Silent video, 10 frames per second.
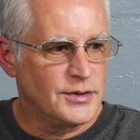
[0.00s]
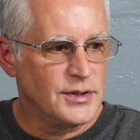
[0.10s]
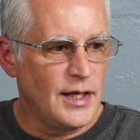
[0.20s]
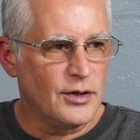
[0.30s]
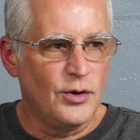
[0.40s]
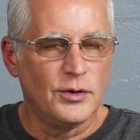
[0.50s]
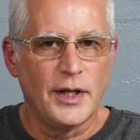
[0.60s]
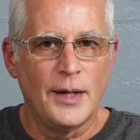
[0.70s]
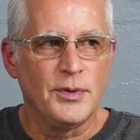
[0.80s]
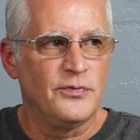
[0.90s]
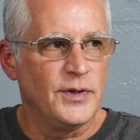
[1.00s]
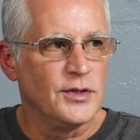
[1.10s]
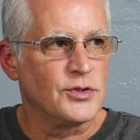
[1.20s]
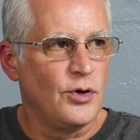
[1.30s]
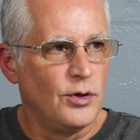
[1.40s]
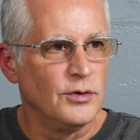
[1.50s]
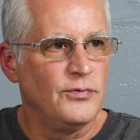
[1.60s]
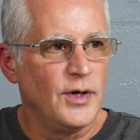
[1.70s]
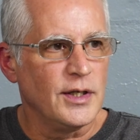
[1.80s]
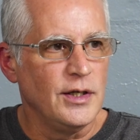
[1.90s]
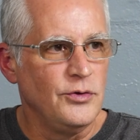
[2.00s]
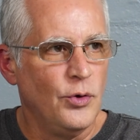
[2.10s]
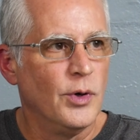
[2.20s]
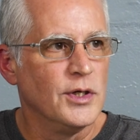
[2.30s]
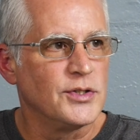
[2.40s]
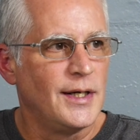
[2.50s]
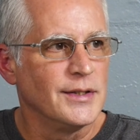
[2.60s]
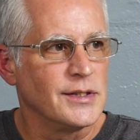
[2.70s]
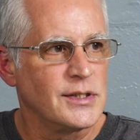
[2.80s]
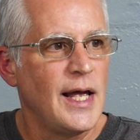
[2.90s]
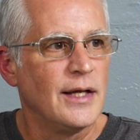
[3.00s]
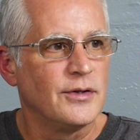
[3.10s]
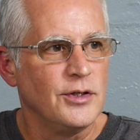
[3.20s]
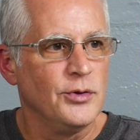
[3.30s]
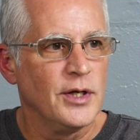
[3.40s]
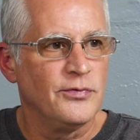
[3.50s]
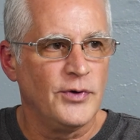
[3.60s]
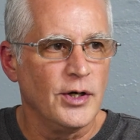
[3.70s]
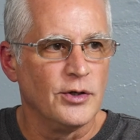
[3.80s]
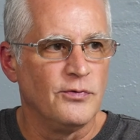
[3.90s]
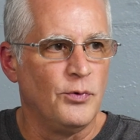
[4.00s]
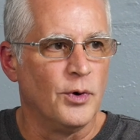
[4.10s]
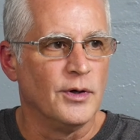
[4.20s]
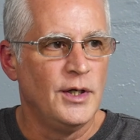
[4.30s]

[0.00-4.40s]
It's not called happy feet, it's called fucking noise on the set that you get fired for.